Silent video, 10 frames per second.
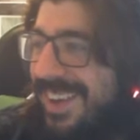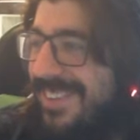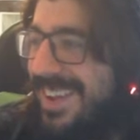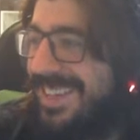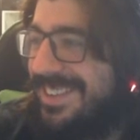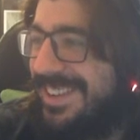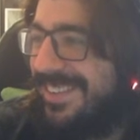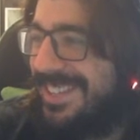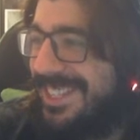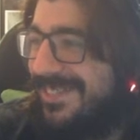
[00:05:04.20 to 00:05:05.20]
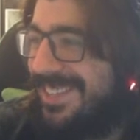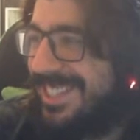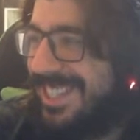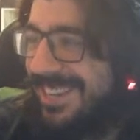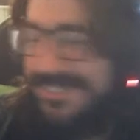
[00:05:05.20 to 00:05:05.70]
am I doing? Where's all my
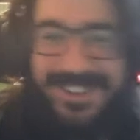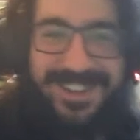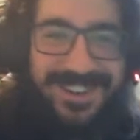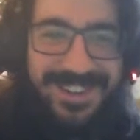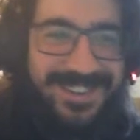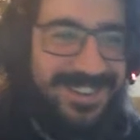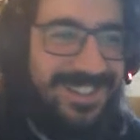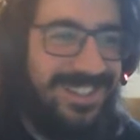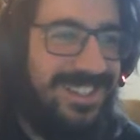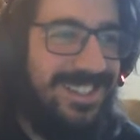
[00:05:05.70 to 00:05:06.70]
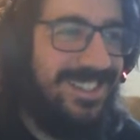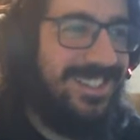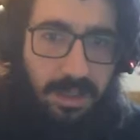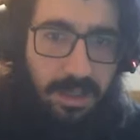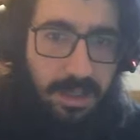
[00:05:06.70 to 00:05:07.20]
stuff? I don't know.
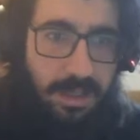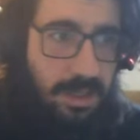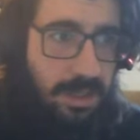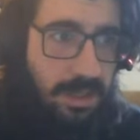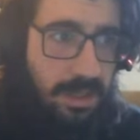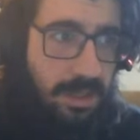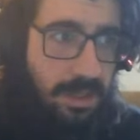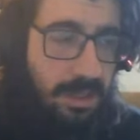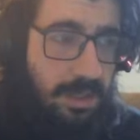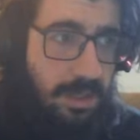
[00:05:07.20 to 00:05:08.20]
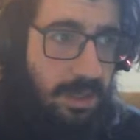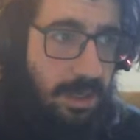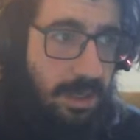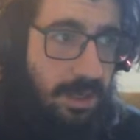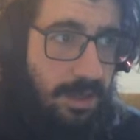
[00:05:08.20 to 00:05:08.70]
So,
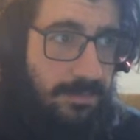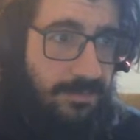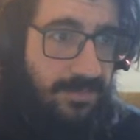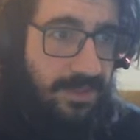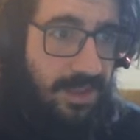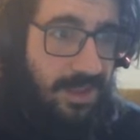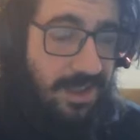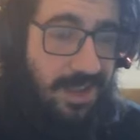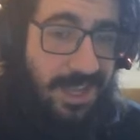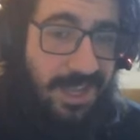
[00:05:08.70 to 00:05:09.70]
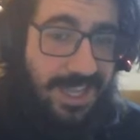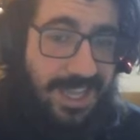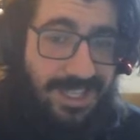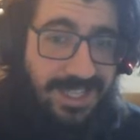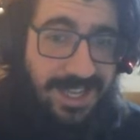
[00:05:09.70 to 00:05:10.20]
um, I
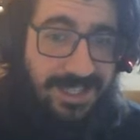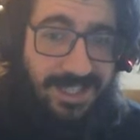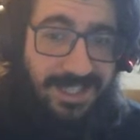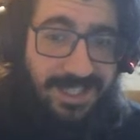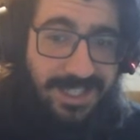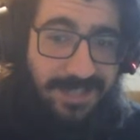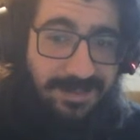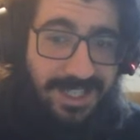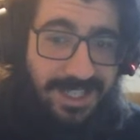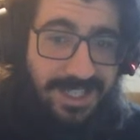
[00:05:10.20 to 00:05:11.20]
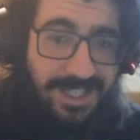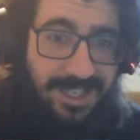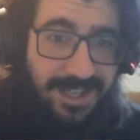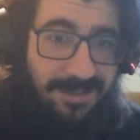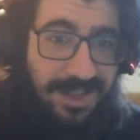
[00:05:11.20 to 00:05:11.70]
guess now's as good a time as any to
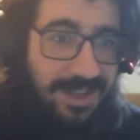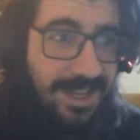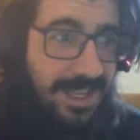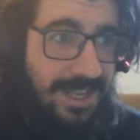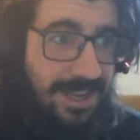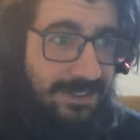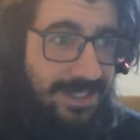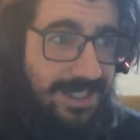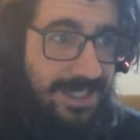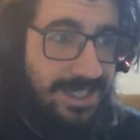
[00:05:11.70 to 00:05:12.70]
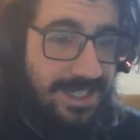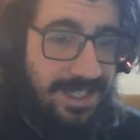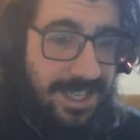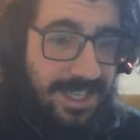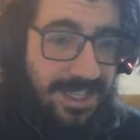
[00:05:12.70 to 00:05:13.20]
talk about it. I, I wasn't
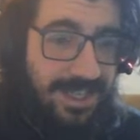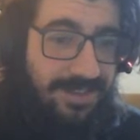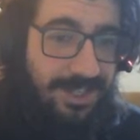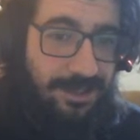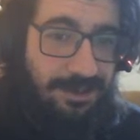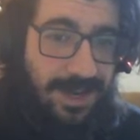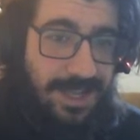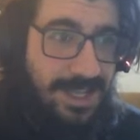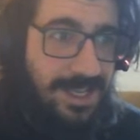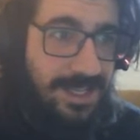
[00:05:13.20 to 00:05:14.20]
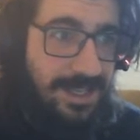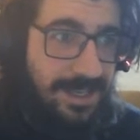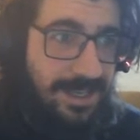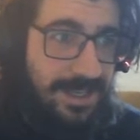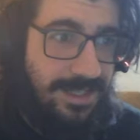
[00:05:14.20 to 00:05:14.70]
like, I'm not trying to
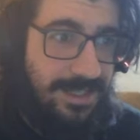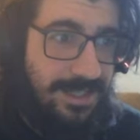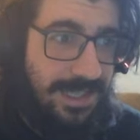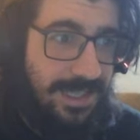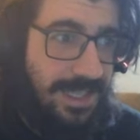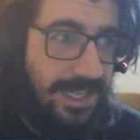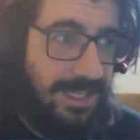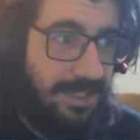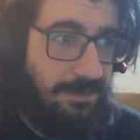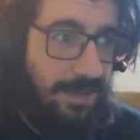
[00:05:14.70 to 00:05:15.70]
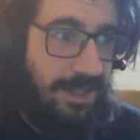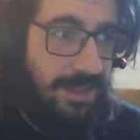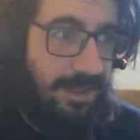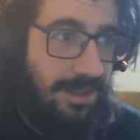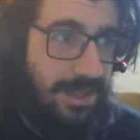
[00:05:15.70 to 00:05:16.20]
necessarily like dwell
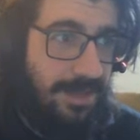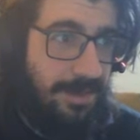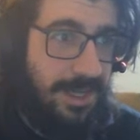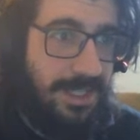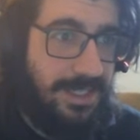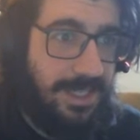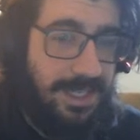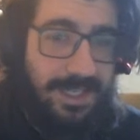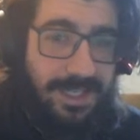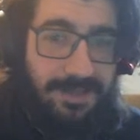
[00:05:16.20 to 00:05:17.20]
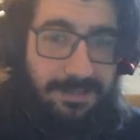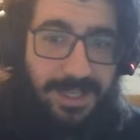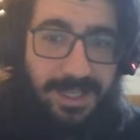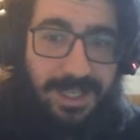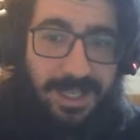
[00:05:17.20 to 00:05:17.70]
on it, but it is kind of going to
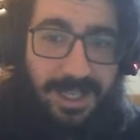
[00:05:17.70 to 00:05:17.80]
be